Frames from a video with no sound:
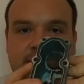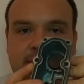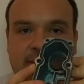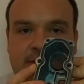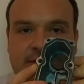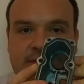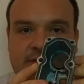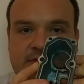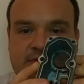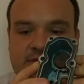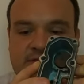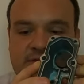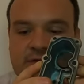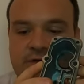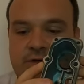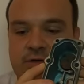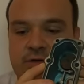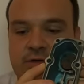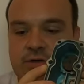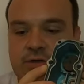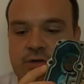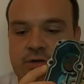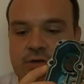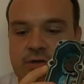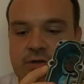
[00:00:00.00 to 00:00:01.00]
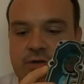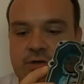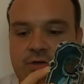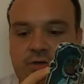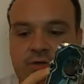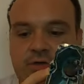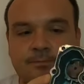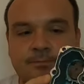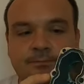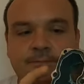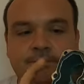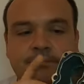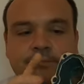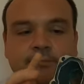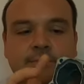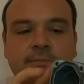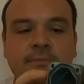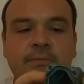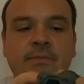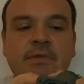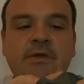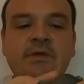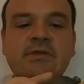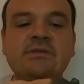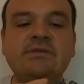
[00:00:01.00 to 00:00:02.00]
is here
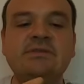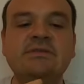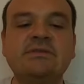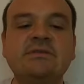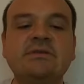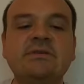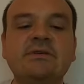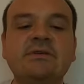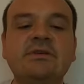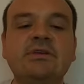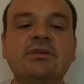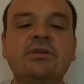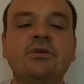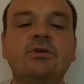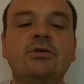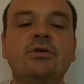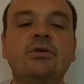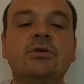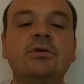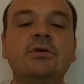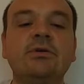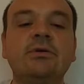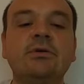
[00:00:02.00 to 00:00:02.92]
it's here